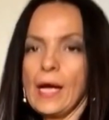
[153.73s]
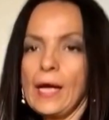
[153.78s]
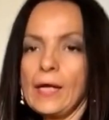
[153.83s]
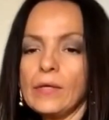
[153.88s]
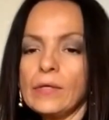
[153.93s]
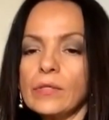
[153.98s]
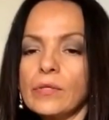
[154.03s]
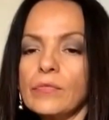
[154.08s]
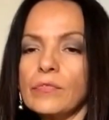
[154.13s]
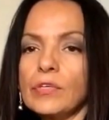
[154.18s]
I
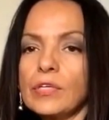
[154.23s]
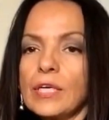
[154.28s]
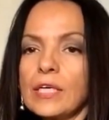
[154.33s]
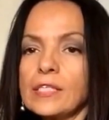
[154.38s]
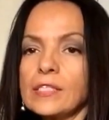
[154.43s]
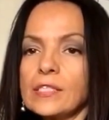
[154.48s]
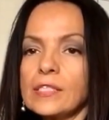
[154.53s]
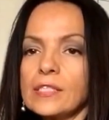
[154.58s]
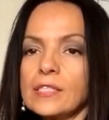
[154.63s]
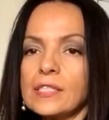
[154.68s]
don't know if you
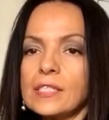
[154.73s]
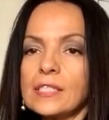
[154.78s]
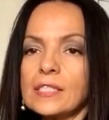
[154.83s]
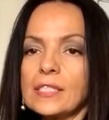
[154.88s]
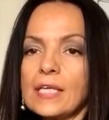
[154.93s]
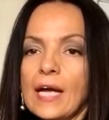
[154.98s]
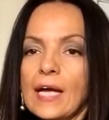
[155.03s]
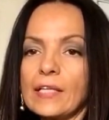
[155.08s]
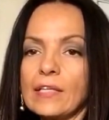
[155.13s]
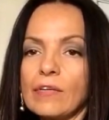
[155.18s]
guys can see, it's
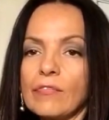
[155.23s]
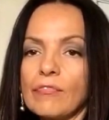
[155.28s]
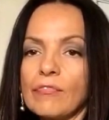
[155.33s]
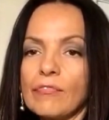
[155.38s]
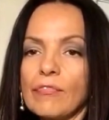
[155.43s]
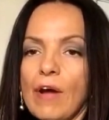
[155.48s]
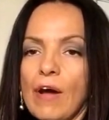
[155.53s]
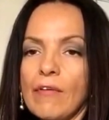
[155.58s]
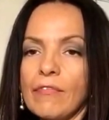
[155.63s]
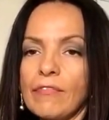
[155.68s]
kind of
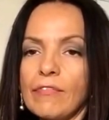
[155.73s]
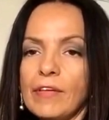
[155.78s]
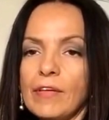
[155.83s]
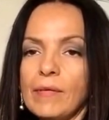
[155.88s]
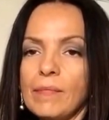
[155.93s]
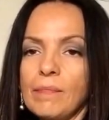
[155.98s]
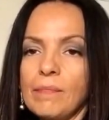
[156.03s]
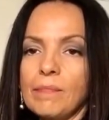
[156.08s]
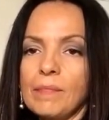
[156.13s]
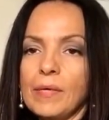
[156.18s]

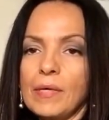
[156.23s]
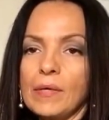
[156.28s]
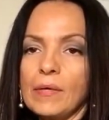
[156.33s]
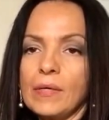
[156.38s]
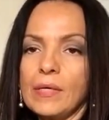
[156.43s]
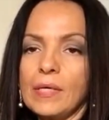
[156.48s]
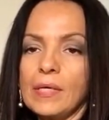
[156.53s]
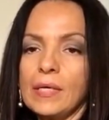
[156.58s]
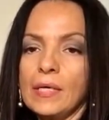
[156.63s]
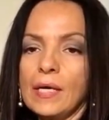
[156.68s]
frothy milk
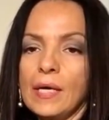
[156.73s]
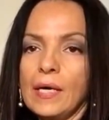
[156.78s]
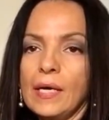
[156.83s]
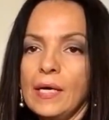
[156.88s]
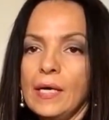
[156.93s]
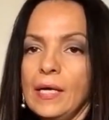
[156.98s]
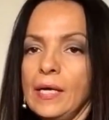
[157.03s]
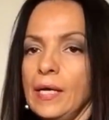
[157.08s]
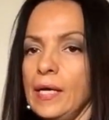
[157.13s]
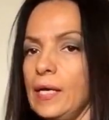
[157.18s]

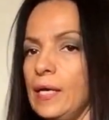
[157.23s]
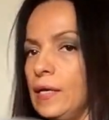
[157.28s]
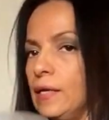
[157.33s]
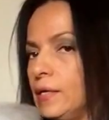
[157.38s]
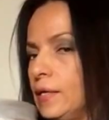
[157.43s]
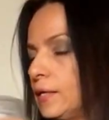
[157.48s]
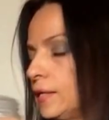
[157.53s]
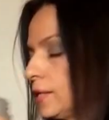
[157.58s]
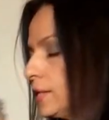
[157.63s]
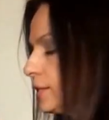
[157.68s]

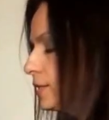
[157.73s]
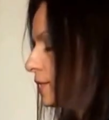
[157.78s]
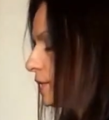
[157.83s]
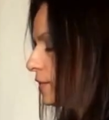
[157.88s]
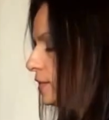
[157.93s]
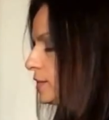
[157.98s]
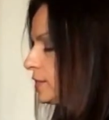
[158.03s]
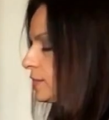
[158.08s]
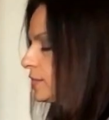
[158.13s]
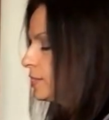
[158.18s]

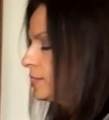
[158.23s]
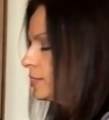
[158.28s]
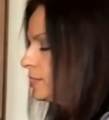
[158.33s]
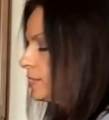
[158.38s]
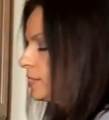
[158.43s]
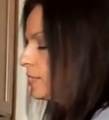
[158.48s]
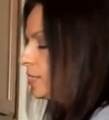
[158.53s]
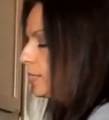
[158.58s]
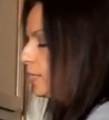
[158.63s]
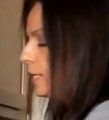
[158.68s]

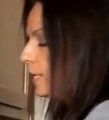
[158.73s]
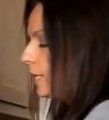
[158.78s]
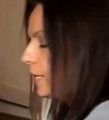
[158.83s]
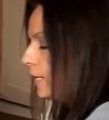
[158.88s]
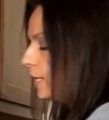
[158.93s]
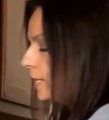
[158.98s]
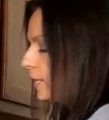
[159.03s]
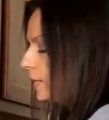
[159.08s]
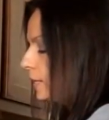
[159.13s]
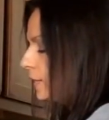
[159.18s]
consistency,
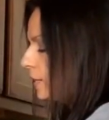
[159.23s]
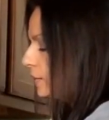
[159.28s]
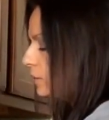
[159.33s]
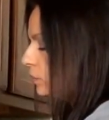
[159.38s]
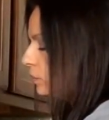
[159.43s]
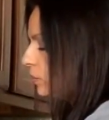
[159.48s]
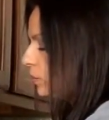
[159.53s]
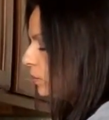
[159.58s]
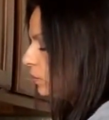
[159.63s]
and that's what